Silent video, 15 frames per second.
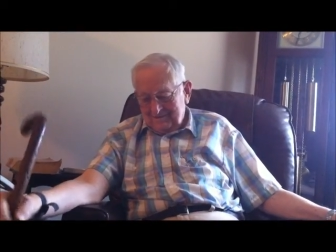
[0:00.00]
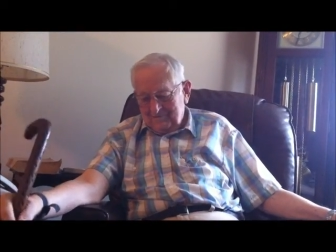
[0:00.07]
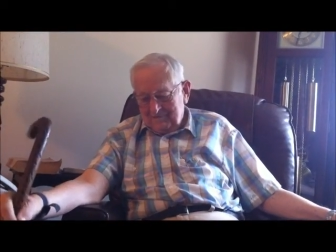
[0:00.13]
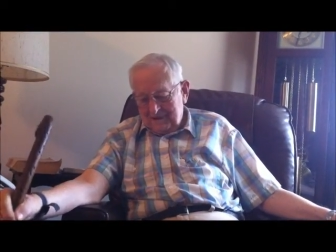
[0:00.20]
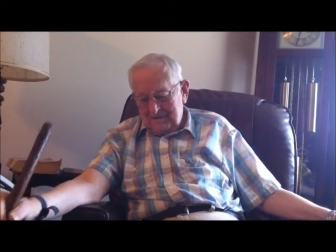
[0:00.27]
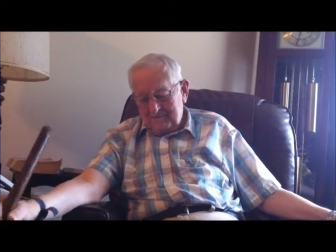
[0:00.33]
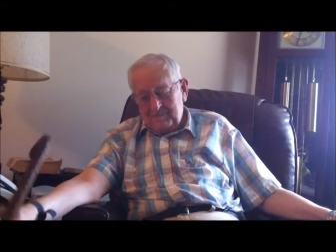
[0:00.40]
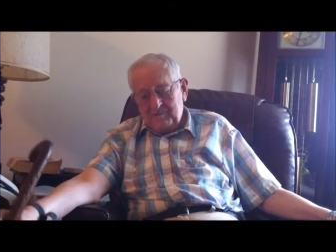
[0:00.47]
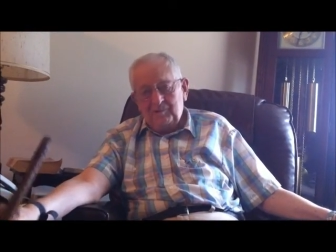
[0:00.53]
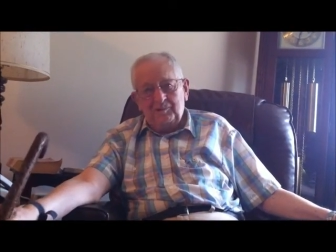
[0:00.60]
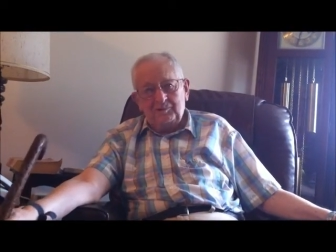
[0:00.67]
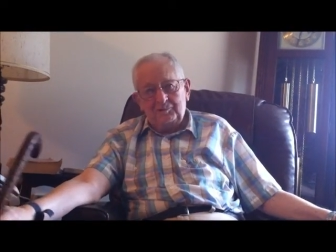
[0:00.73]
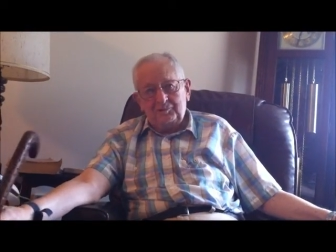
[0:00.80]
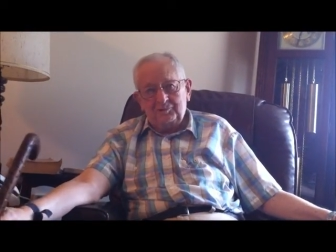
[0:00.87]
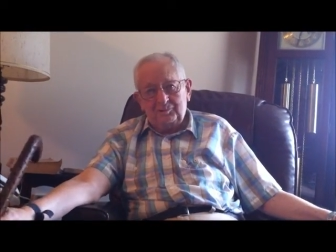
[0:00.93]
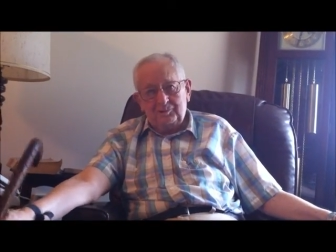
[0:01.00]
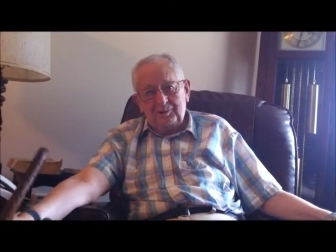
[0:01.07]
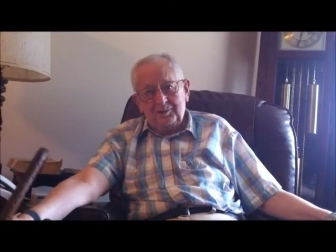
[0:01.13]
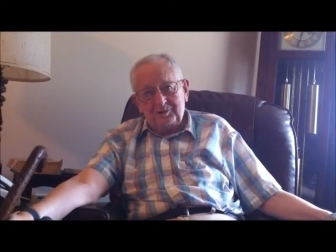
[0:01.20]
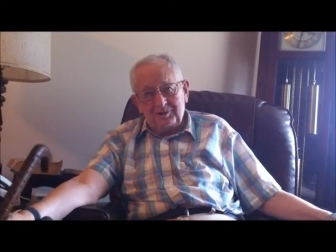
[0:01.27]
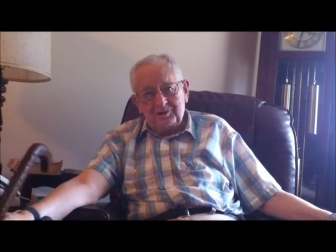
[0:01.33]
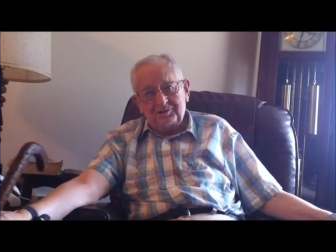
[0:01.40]
Grandpa
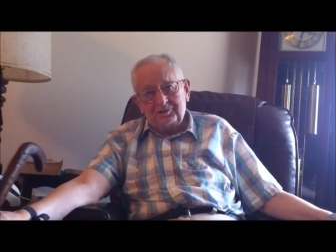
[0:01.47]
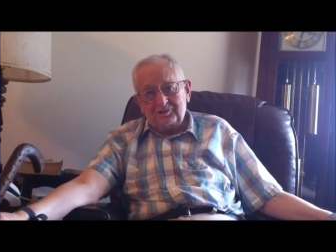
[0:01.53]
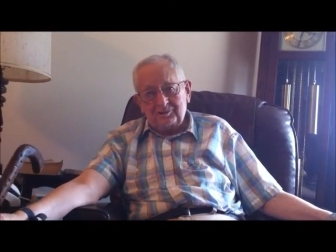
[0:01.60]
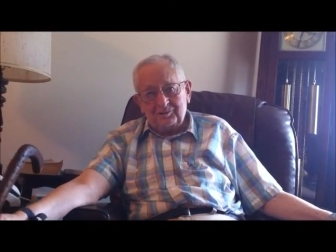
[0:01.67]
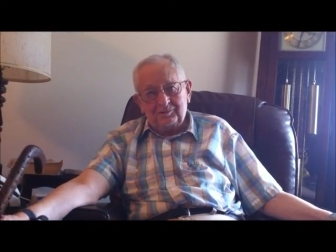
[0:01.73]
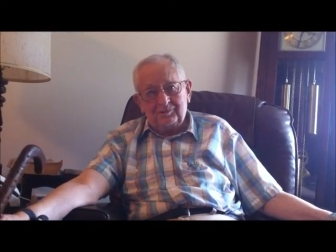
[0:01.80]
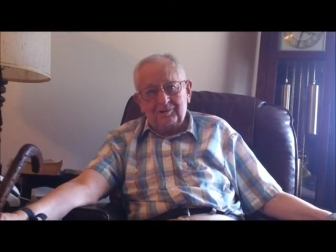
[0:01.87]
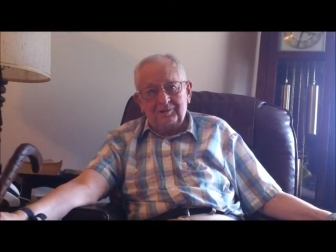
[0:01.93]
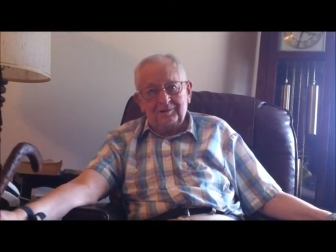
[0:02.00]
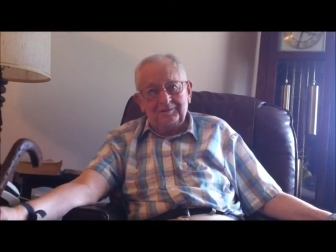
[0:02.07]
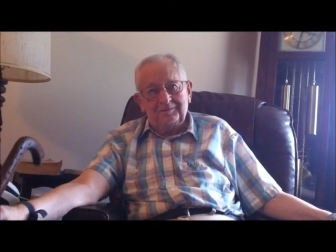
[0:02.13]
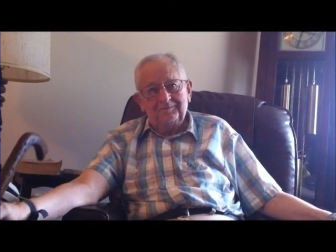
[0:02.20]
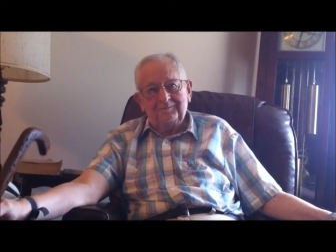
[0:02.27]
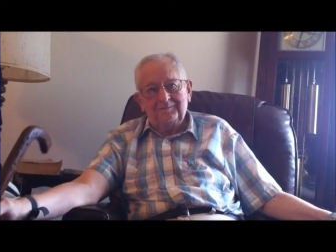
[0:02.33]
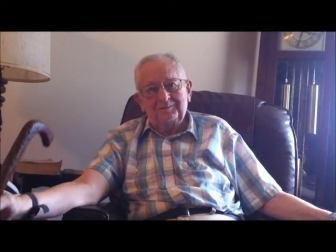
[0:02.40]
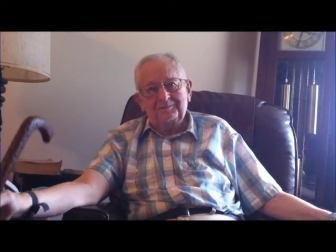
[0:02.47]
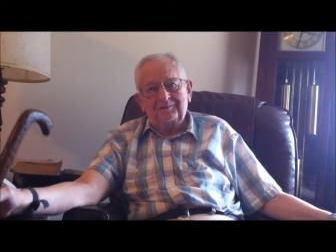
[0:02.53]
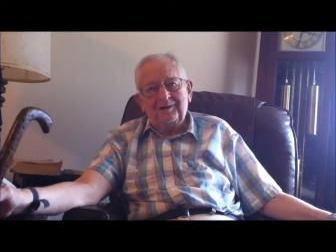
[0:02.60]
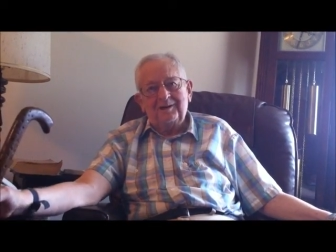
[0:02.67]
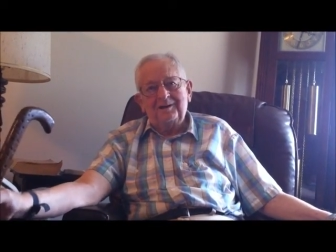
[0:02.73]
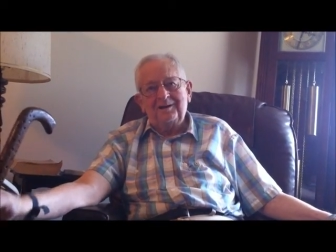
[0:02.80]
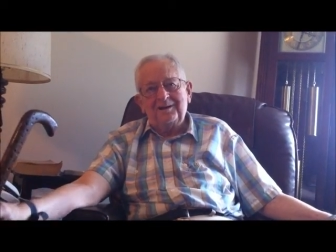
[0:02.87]
Shoy's store was
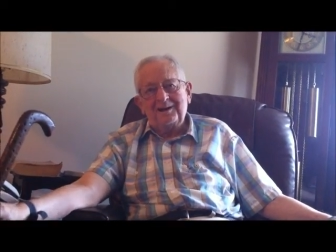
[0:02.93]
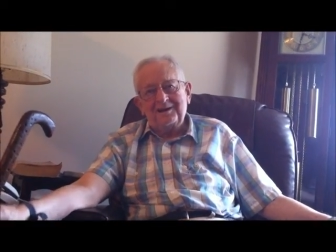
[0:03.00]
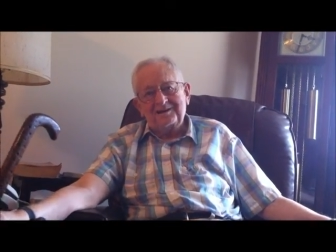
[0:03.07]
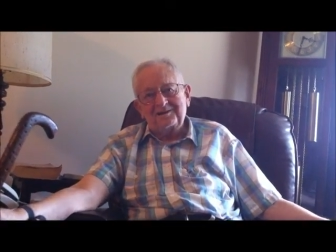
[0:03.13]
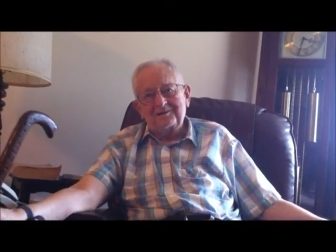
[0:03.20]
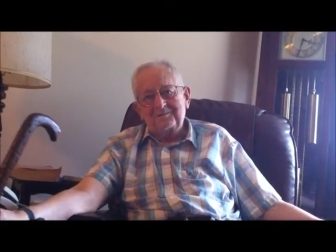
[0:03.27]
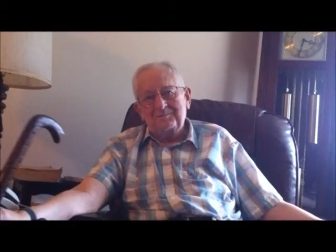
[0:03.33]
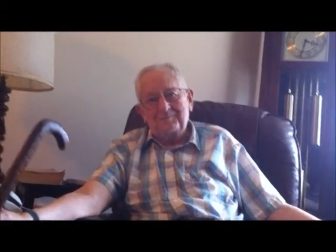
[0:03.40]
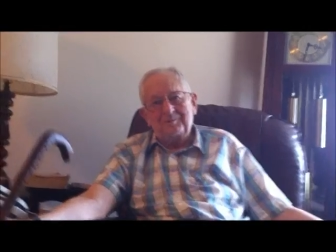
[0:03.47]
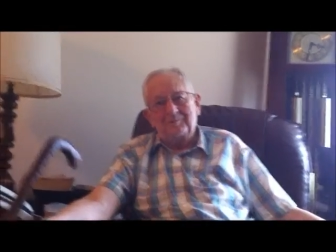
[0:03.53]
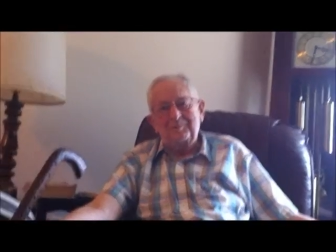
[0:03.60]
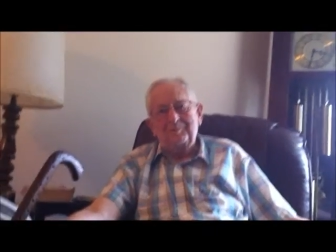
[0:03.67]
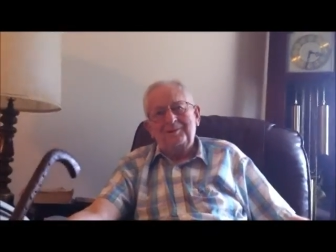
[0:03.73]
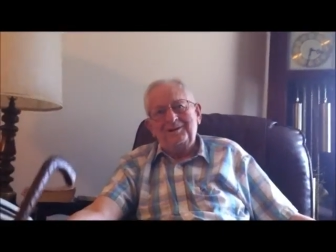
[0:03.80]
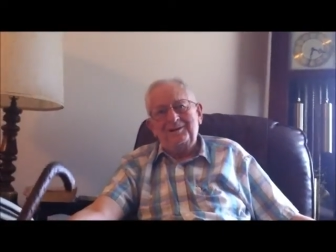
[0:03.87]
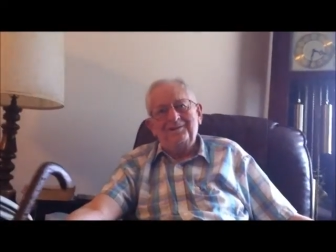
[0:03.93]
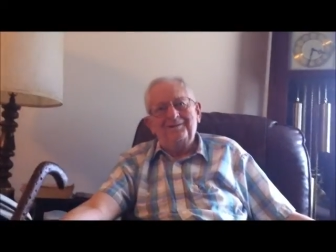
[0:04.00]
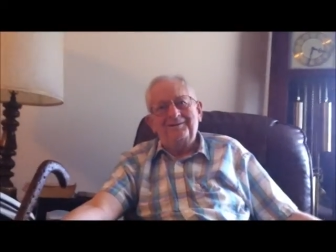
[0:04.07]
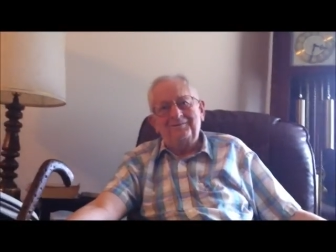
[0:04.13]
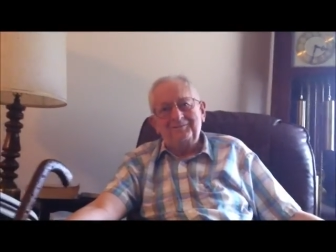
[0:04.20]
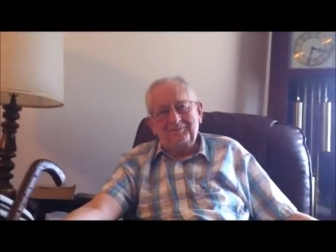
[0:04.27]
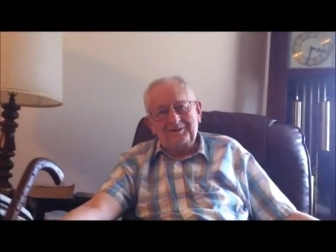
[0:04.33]
right next door where
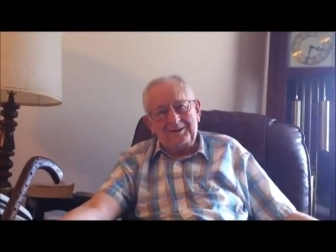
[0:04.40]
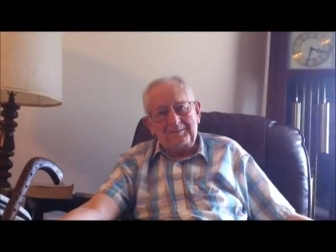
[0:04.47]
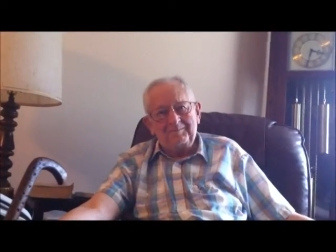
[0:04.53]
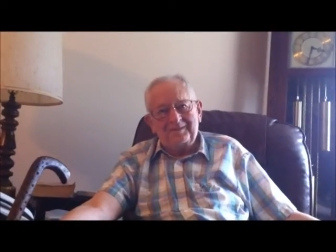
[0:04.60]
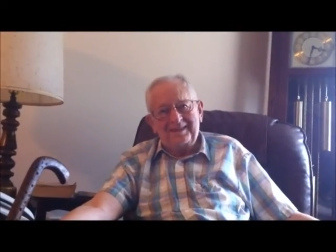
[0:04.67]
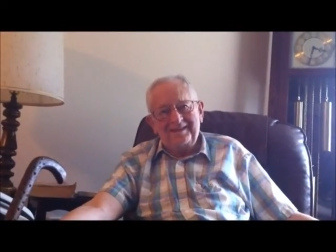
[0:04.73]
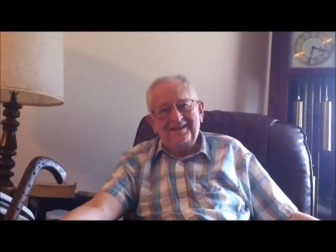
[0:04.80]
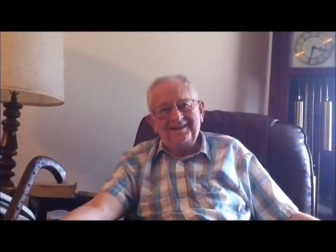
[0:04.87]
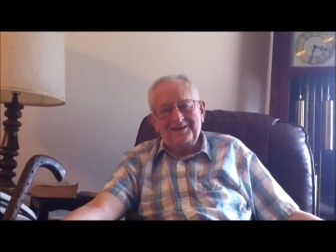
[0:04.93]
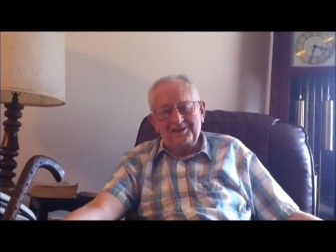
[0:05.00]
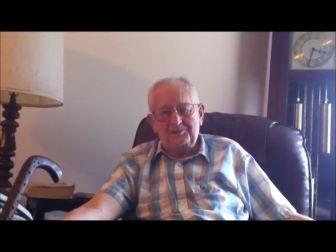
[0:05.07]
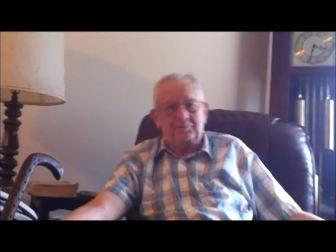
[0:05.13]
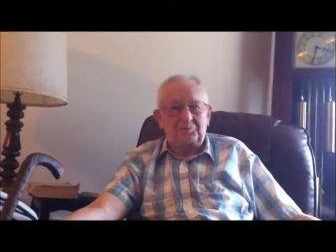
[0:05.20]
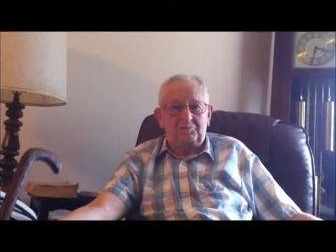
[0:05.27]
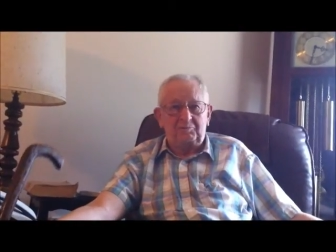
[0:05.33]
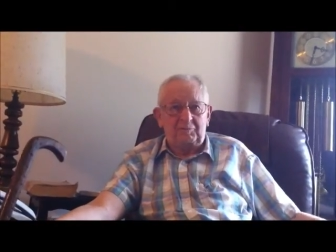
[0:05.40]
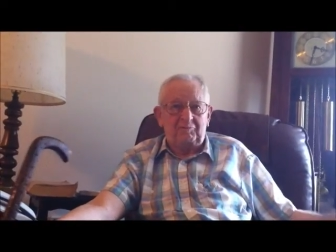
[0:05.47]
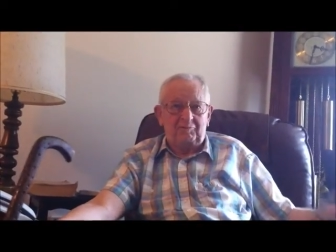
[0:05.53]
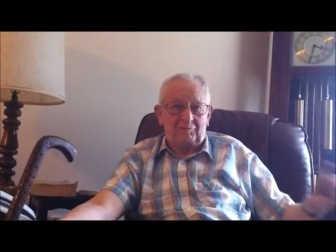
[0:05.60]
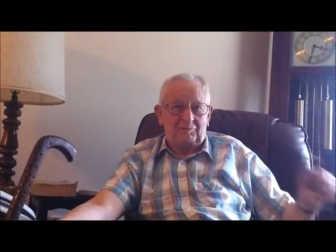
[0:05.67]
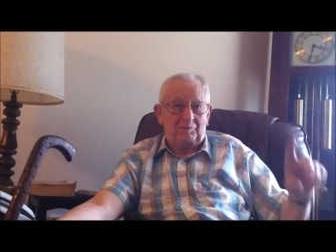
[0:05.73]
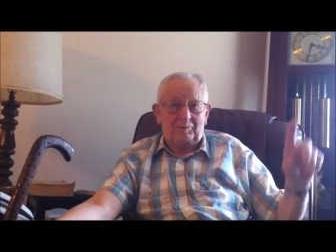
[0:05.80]
we lived. This was
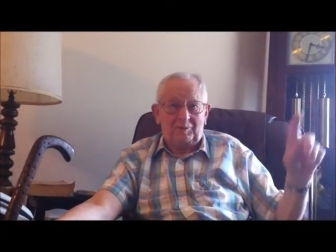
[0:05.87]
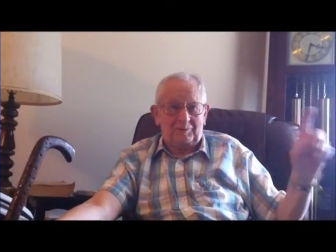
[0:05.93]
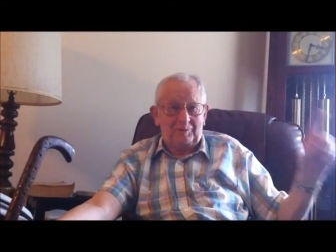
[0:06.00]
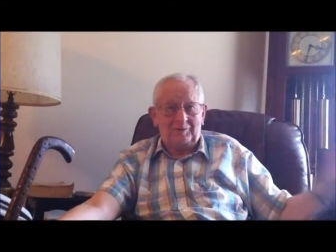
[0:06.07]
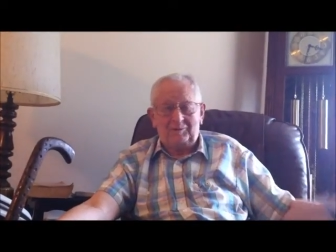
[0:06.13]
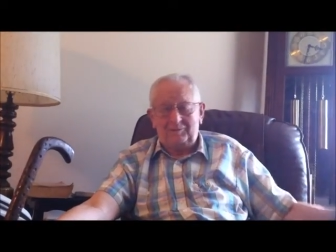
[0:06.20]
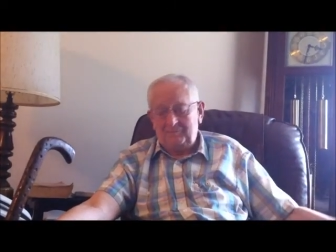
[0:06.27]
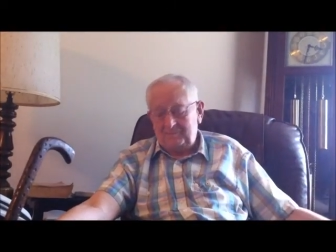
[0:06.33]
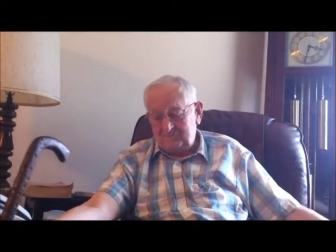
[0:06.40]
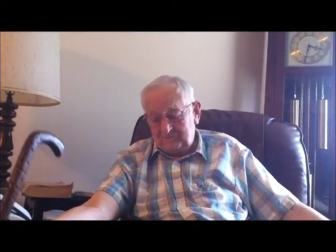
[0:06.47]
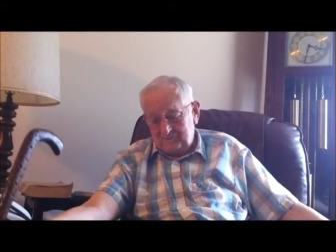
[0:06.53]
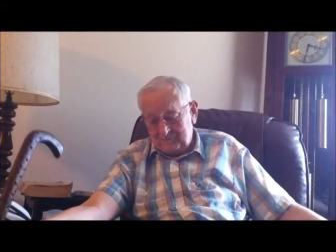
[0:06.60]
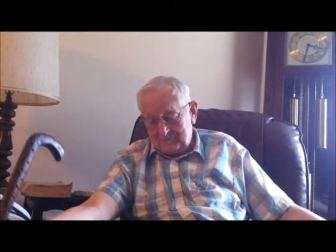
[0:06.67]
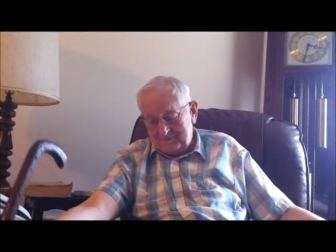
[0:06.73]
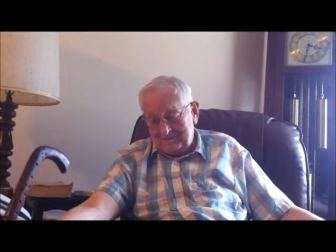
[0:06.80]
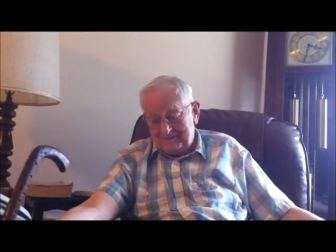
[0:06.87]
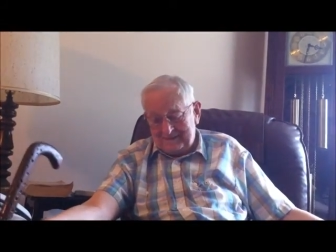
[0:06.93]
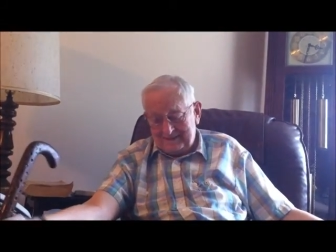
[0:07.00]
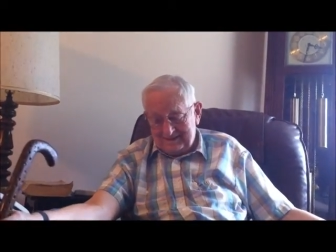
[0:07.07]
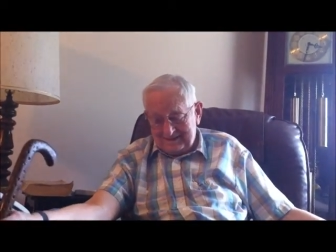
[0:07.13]
before we went up the farm.